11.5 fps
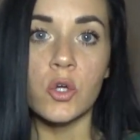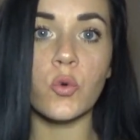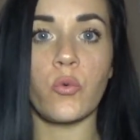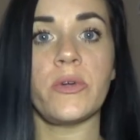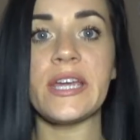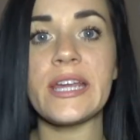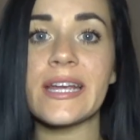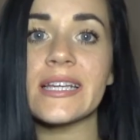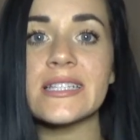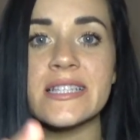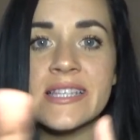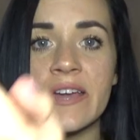
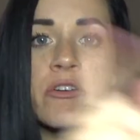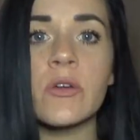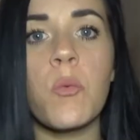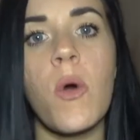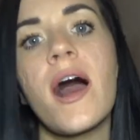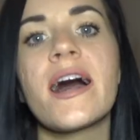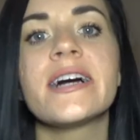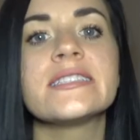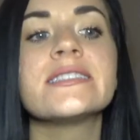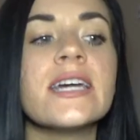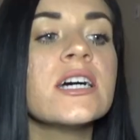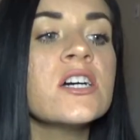Greetings,
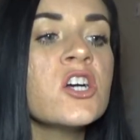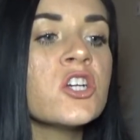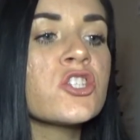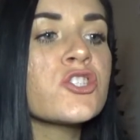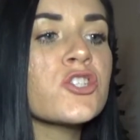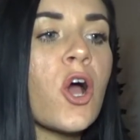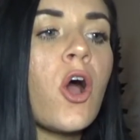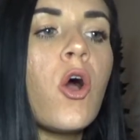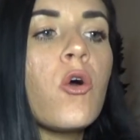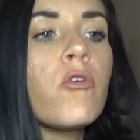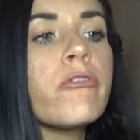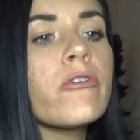everyone.
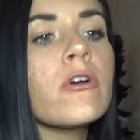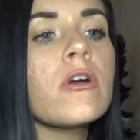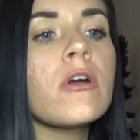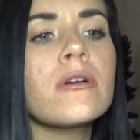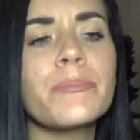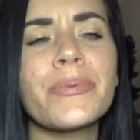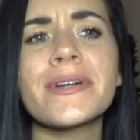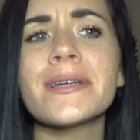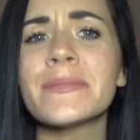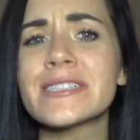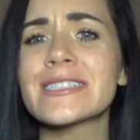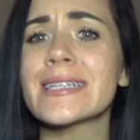So for pretty
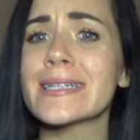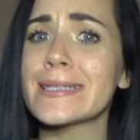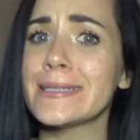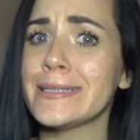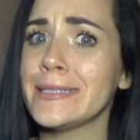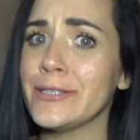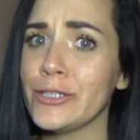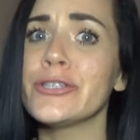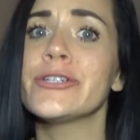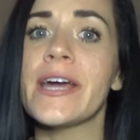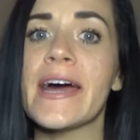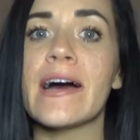much like a
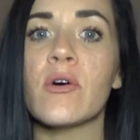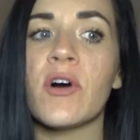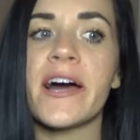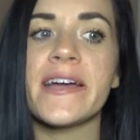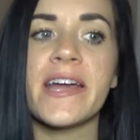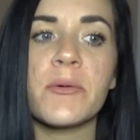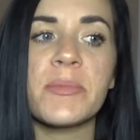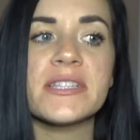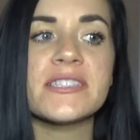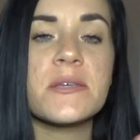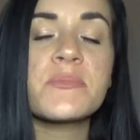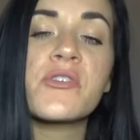year now, I have
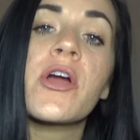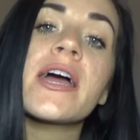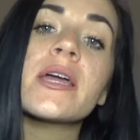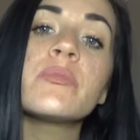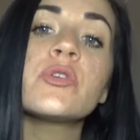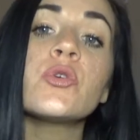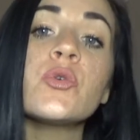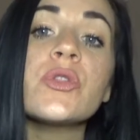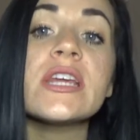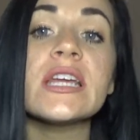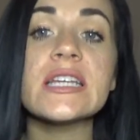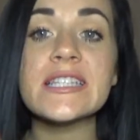been subscribed to
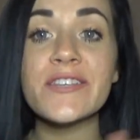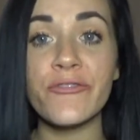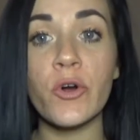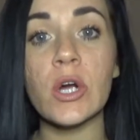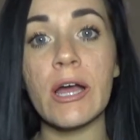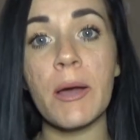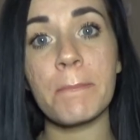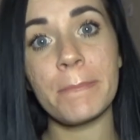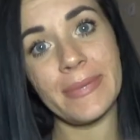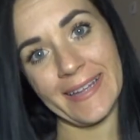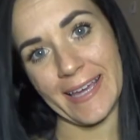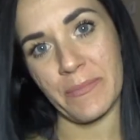the Sephora
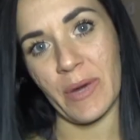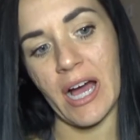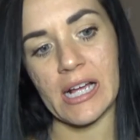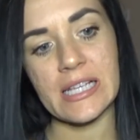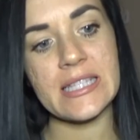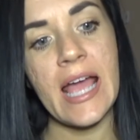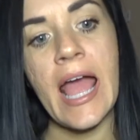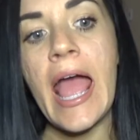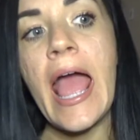Play Box.